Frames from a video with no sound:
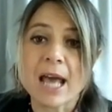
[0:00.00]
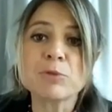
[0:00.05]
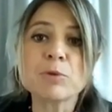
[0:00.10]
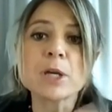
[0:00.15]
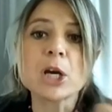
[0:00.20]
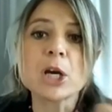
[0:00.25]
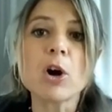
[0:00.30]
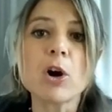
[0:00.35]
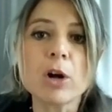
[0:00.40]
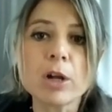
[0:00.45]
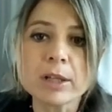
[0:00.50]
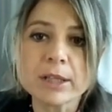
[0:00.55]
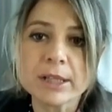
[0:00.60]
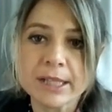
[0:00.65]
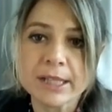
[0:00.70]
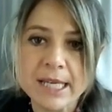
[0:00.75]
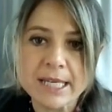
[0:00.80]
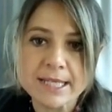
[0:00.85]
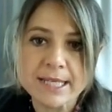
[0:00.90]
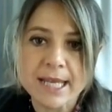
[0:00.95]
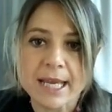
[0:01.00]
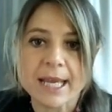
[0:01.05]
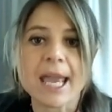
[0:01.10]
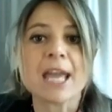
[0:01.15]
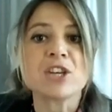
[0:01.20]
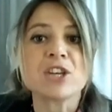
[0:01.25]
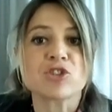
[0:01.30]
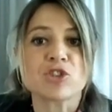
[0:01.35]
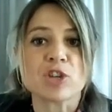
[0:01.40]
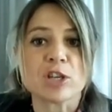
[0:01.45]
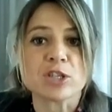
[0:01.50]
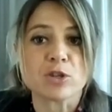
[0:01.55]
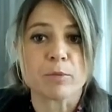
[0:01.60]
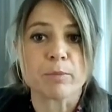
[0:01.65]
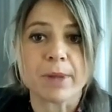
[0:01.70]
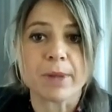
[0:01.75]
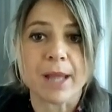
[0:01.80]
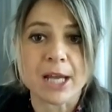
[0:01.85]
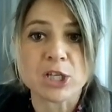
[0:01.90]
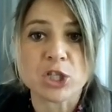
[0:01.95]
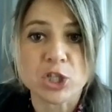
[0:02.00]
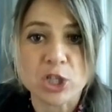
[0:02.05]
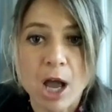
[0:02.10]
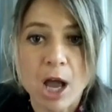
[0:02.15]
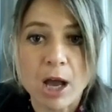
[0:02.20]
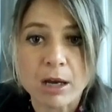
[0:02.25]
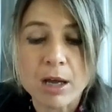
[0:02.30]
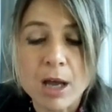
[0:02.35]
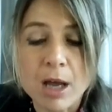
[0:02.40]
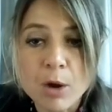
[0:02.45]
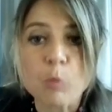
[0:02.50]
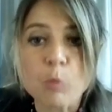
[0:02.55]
And we call this a Keynesian supply shock,